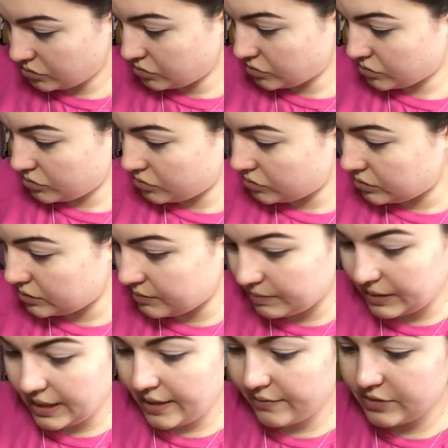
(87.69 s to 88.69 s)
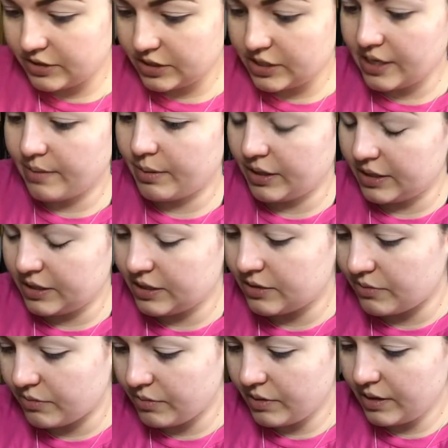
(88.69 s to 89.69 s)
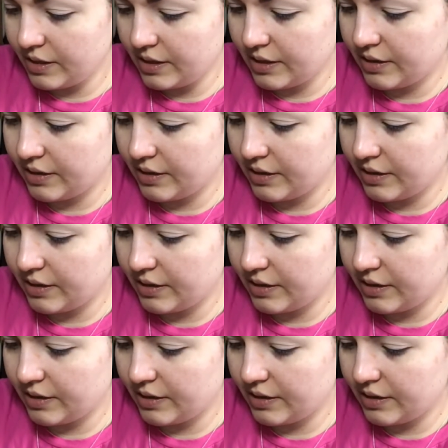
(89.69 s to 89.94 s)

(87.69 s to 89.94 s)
I'm going to have to dabble into one